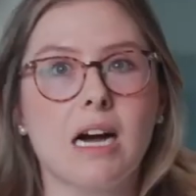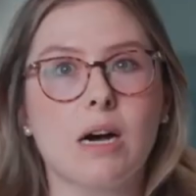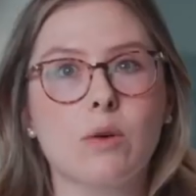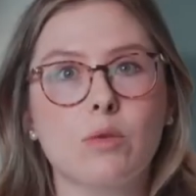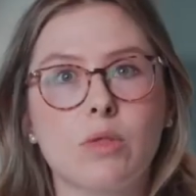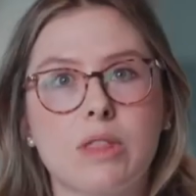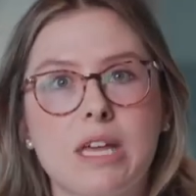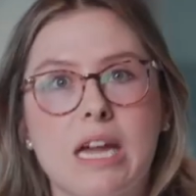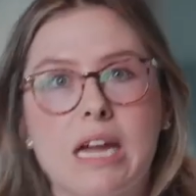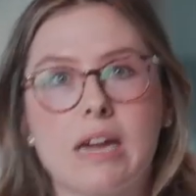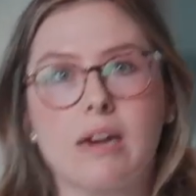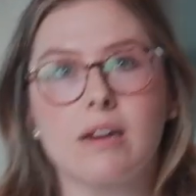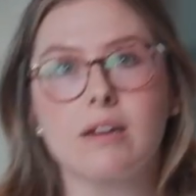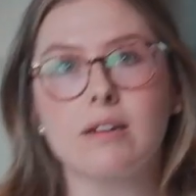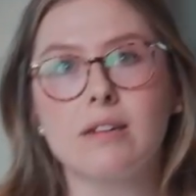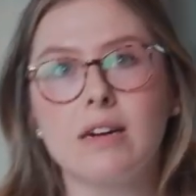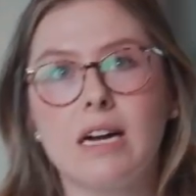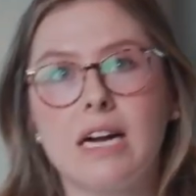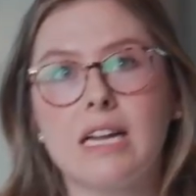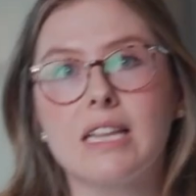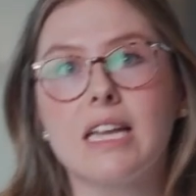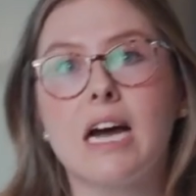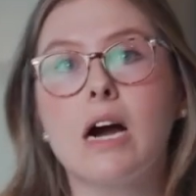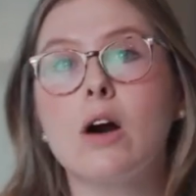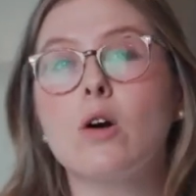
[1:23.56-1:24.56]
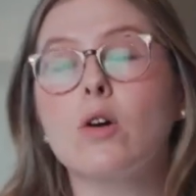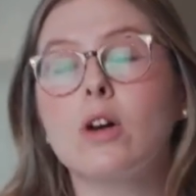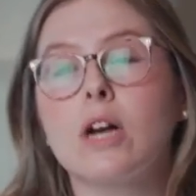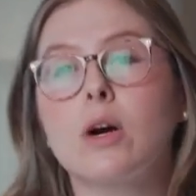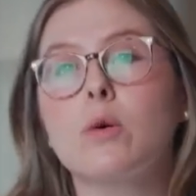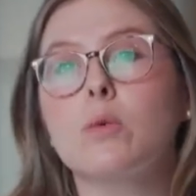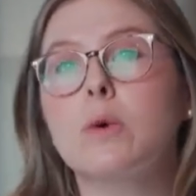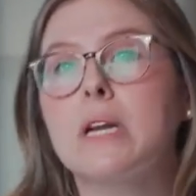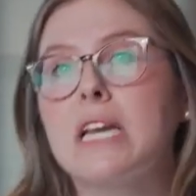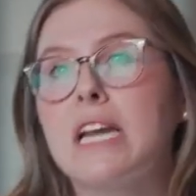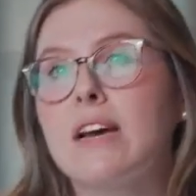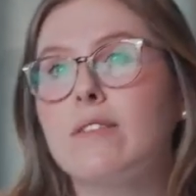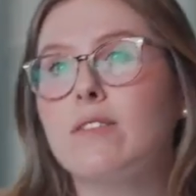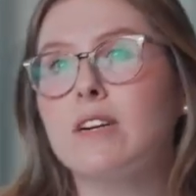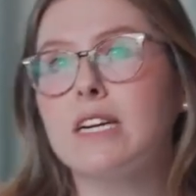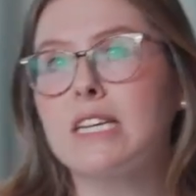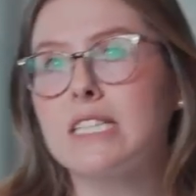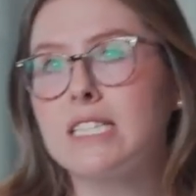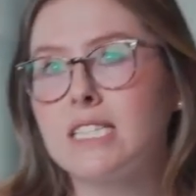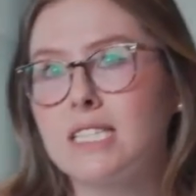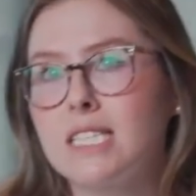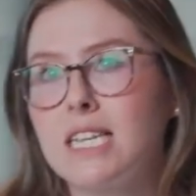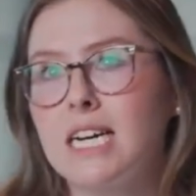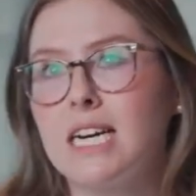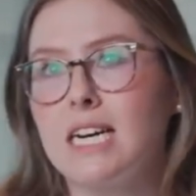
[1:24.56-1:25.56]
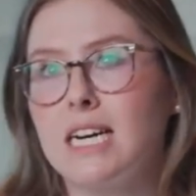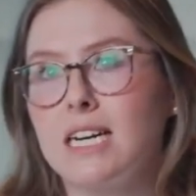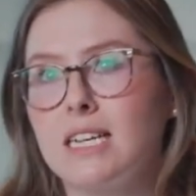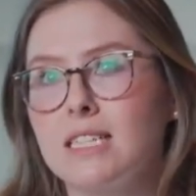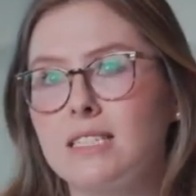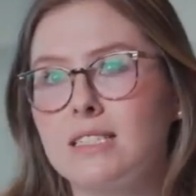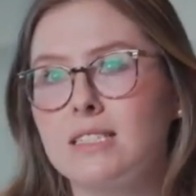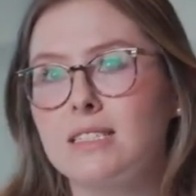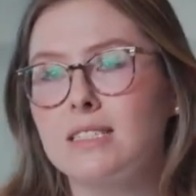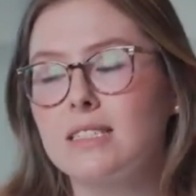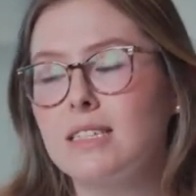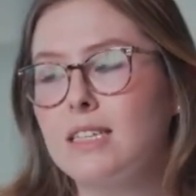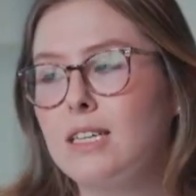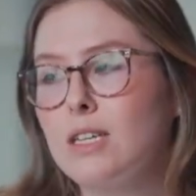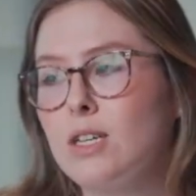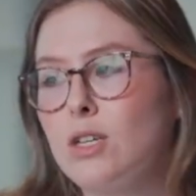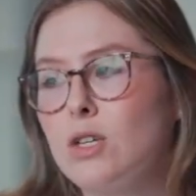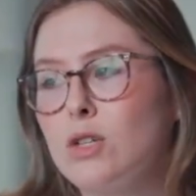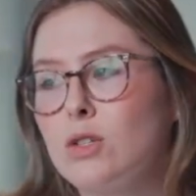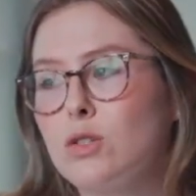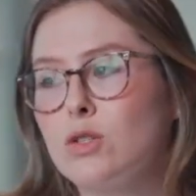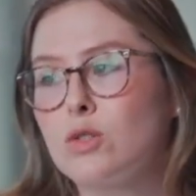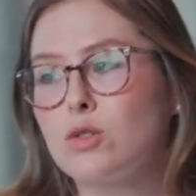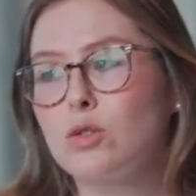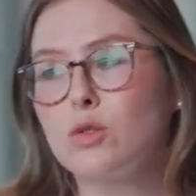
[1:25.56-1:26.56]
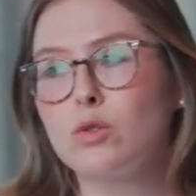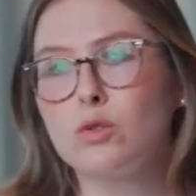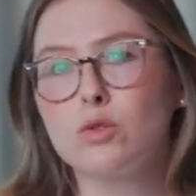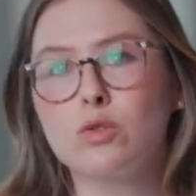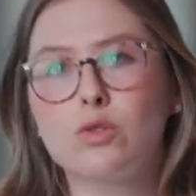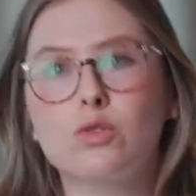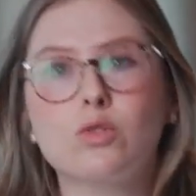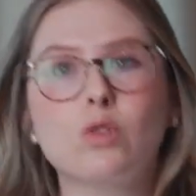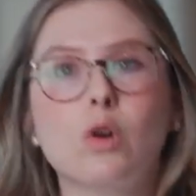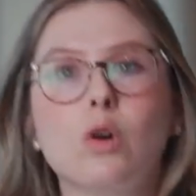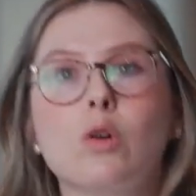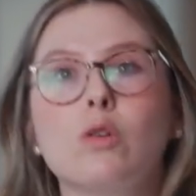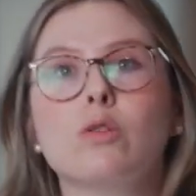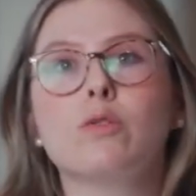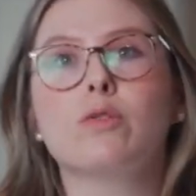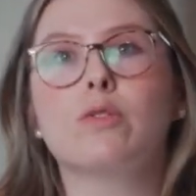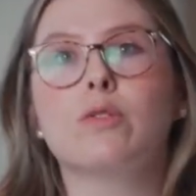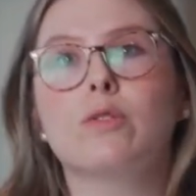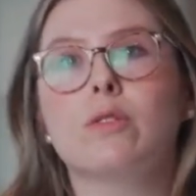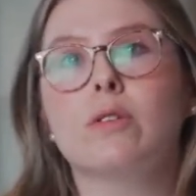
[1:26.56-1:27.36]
out there, and how can we leverage that to solve